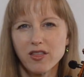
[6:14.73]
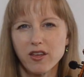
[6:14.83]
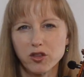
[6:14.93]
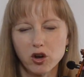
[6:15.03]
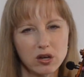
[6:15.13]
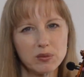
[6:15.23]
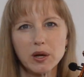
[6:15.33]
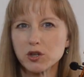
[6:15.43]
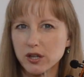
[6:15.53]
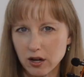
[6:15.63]
that they're going to be
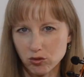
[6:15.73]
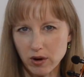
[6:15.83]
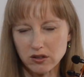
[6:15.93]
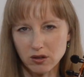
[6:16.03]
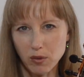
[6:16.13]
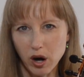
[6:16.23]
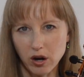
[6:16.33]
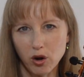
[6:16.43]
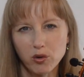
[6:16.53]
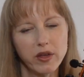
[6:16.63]
able to get it right
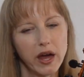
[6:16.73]
tomorrow.